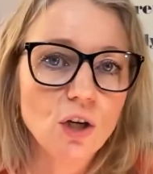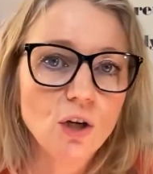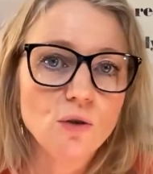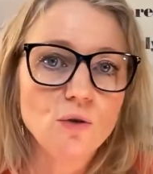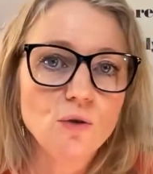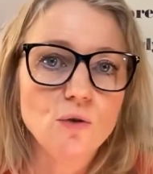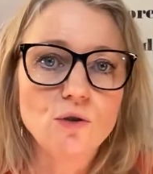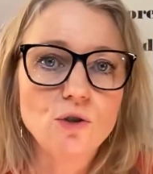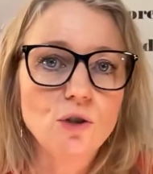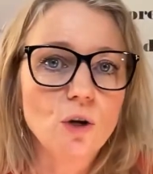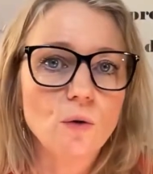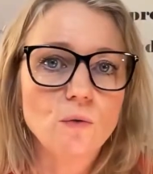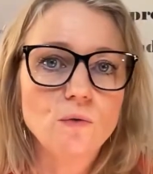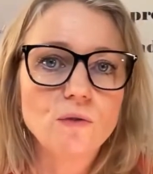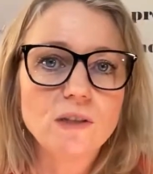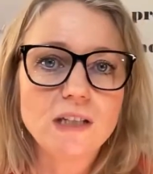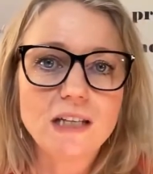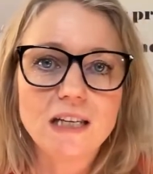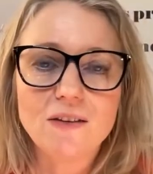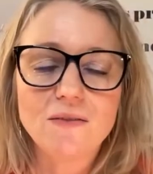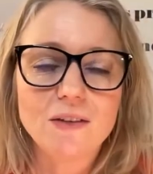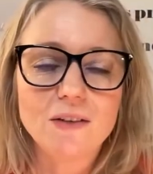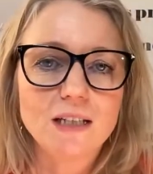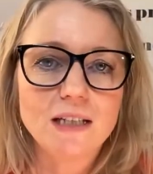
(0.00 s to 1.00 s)
you don't
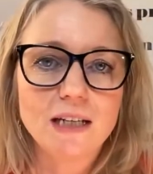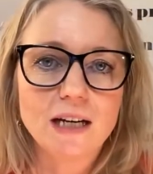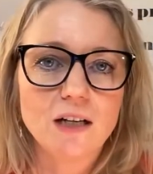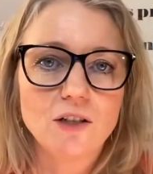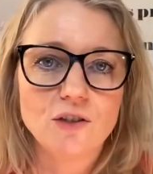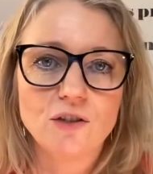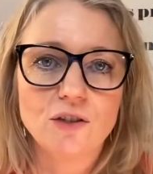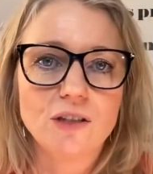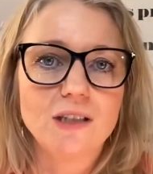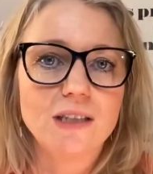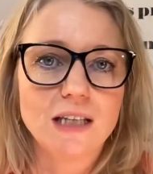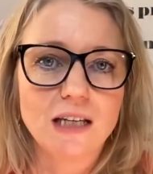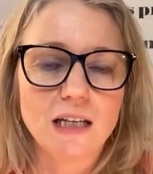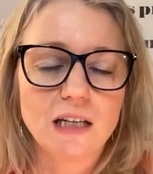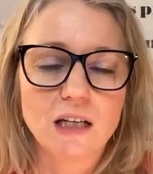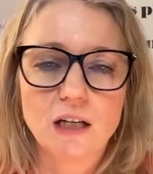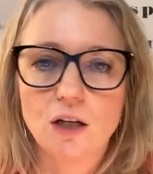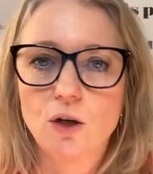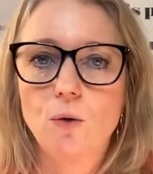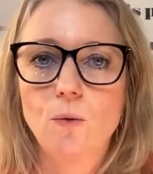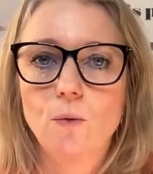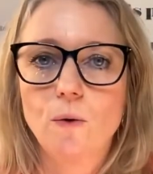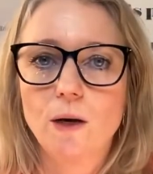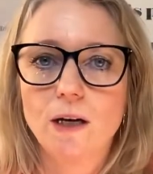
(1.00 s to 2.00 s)
even dare to sing in a
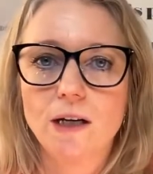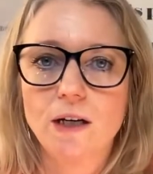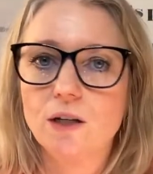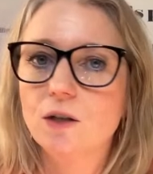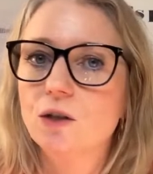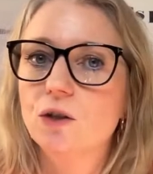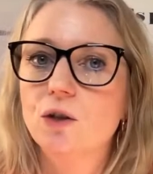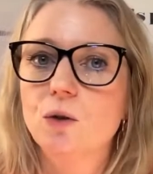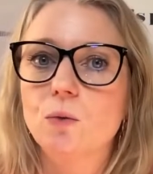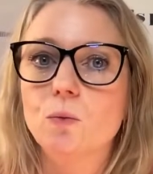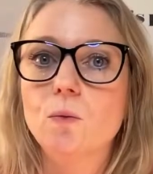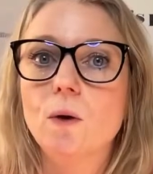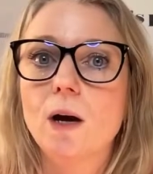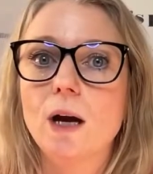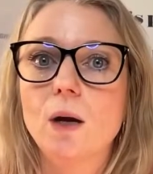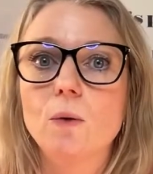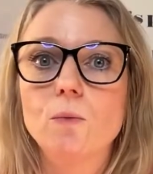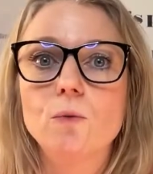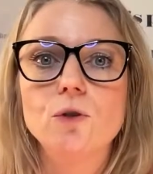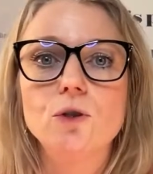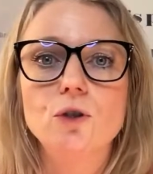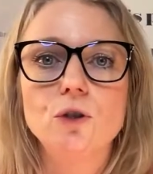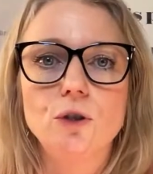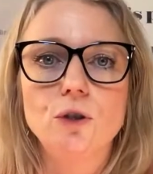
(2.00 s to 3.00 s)
choir, so why
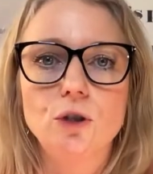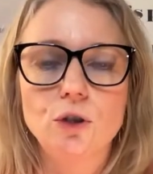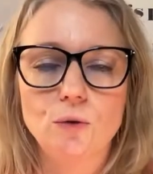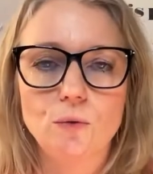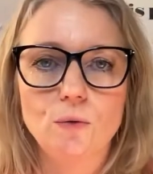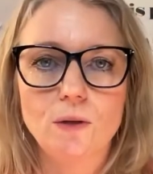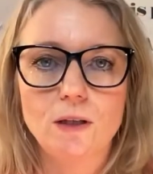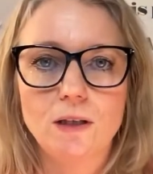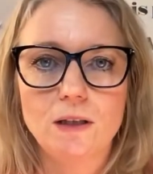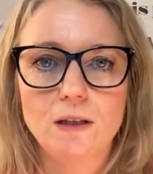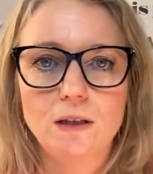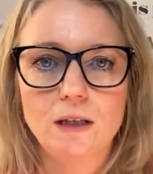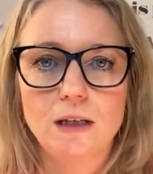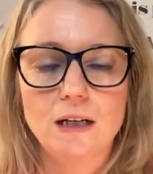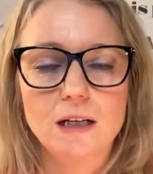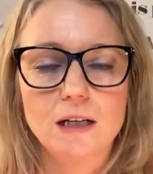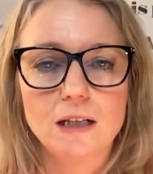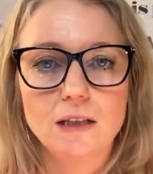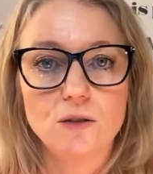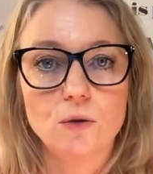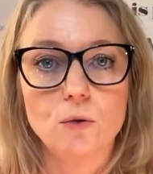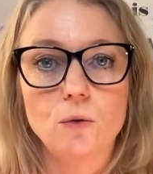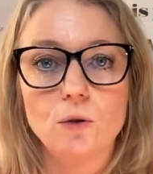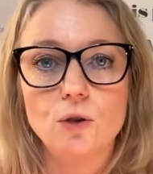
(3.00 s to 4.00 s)
would you do anything
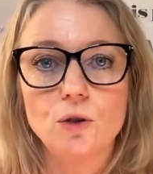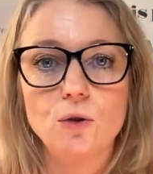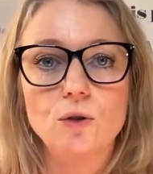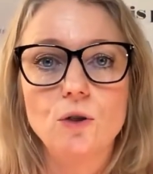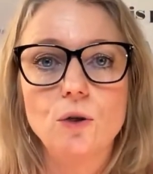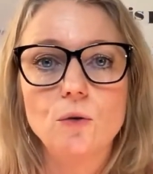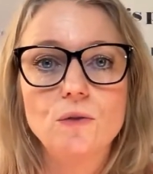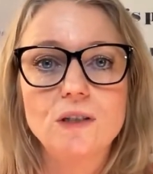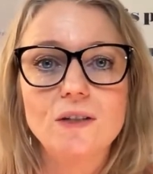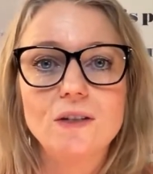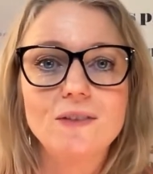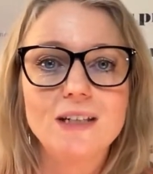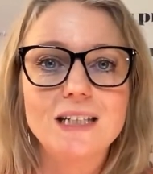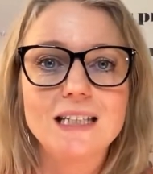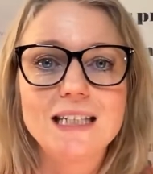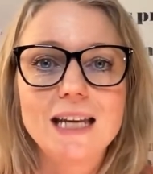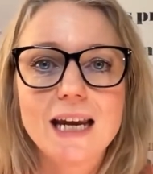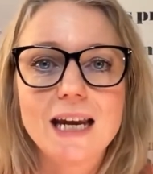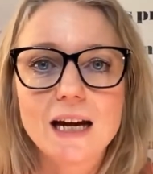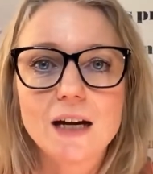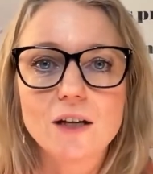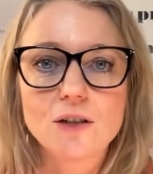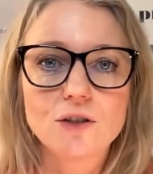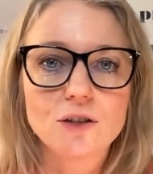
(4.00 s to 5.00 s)
else? Or you don't even
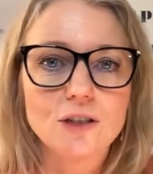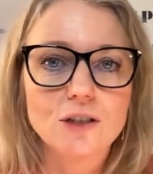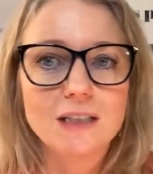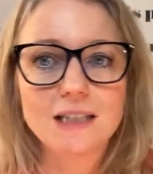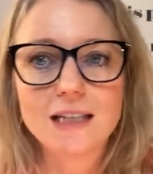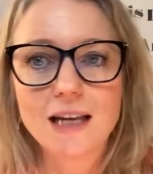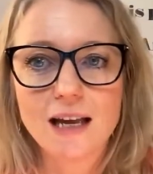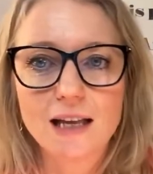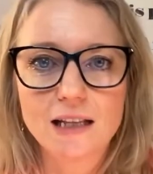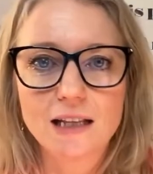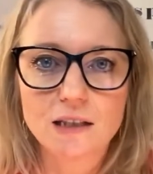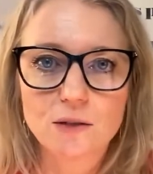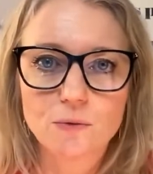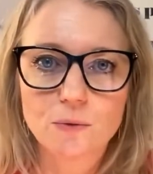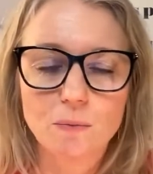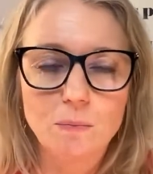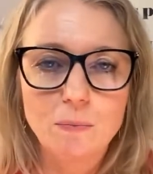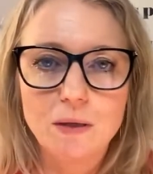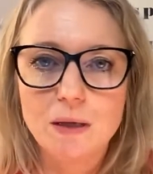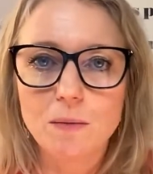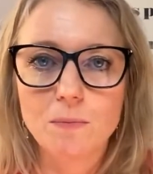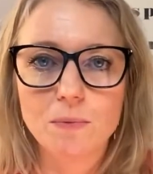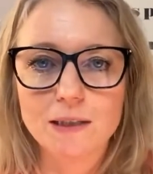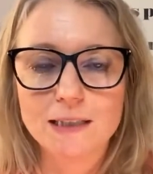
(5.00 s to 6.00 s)
dare to dance when
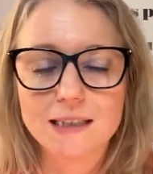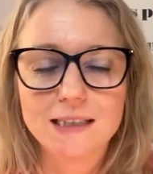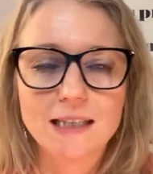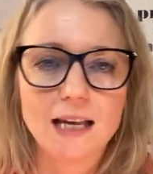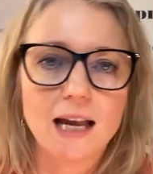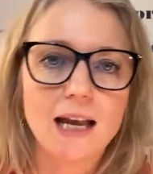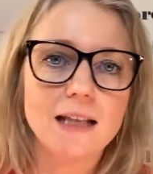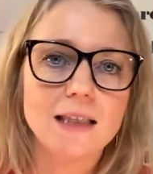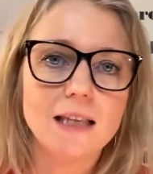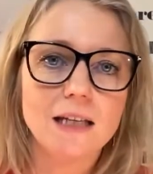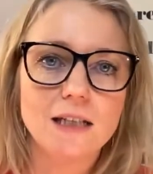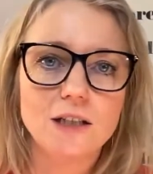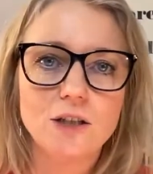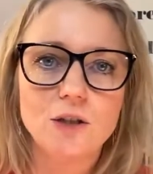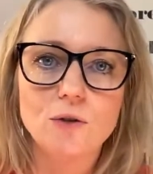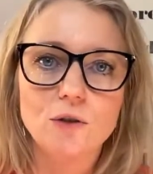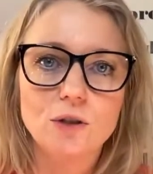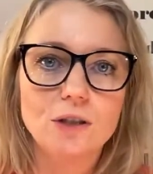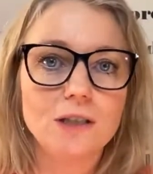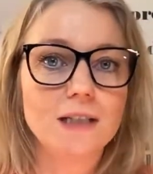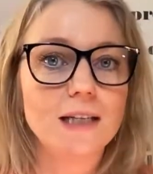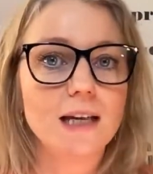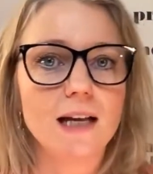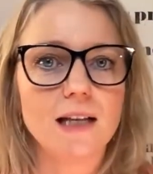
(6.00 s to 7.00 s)
people say that you
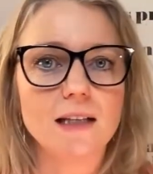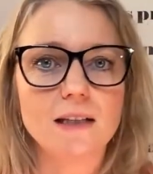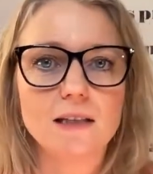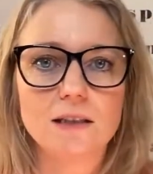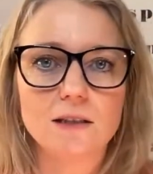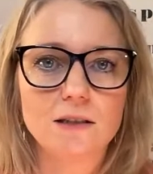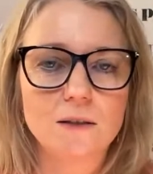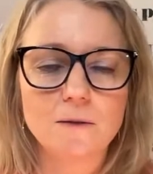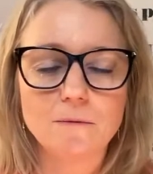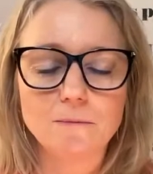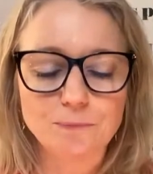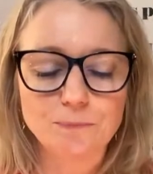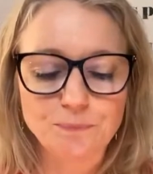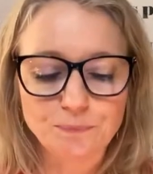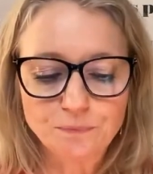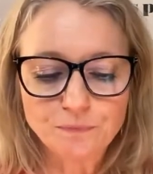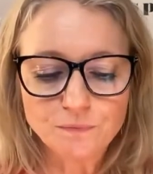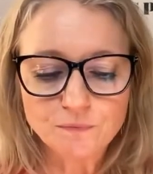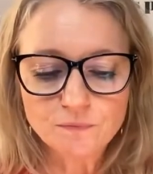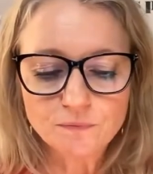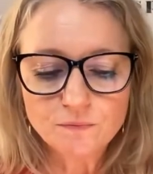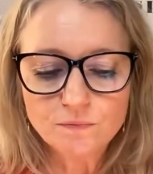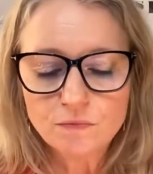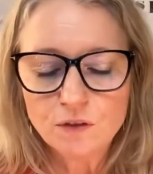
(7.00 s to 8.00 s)
could dance
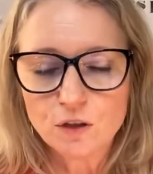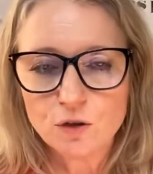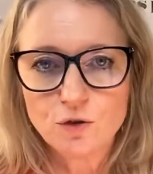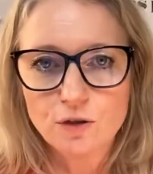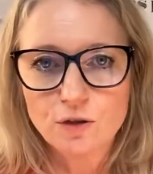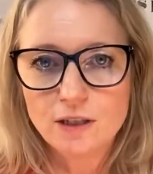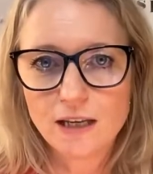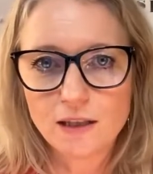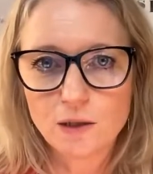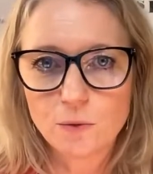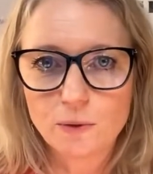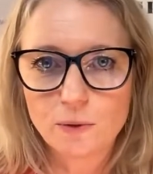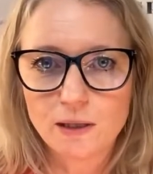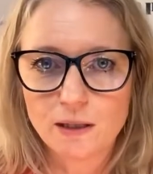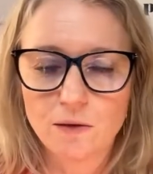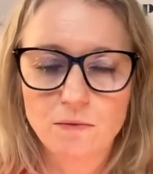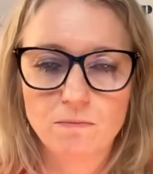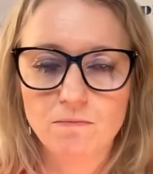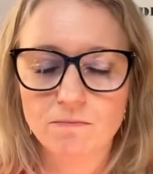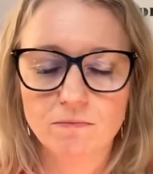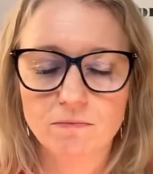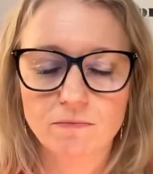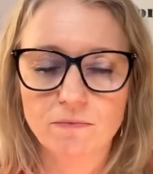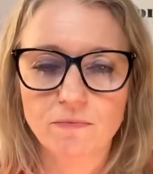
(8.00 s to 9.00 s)
together with
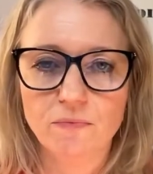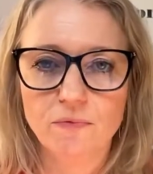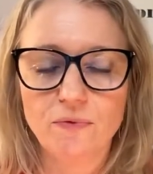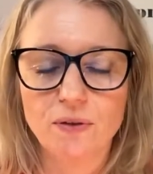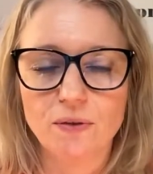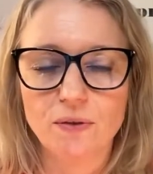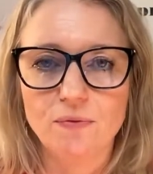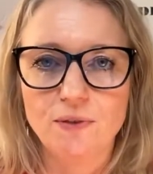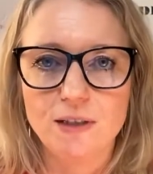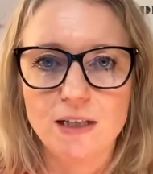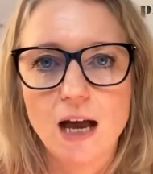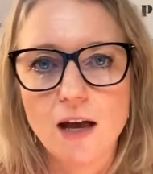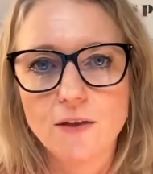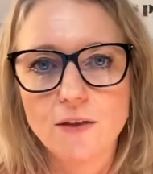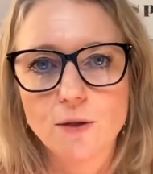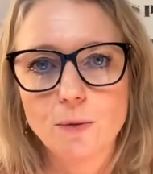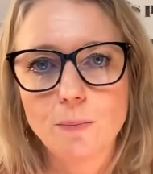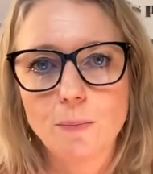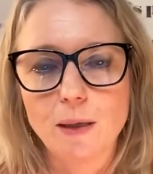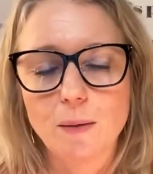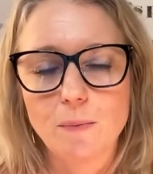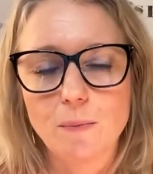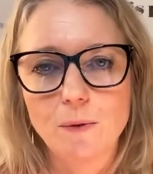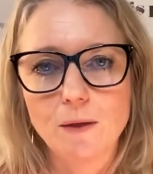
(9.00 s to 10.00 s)
50 other
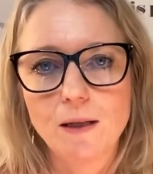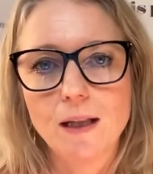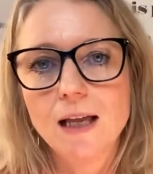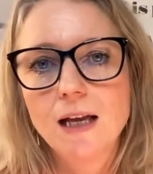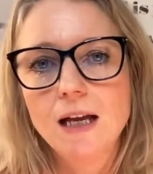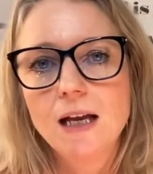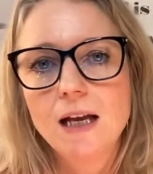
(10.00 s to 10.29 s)
people.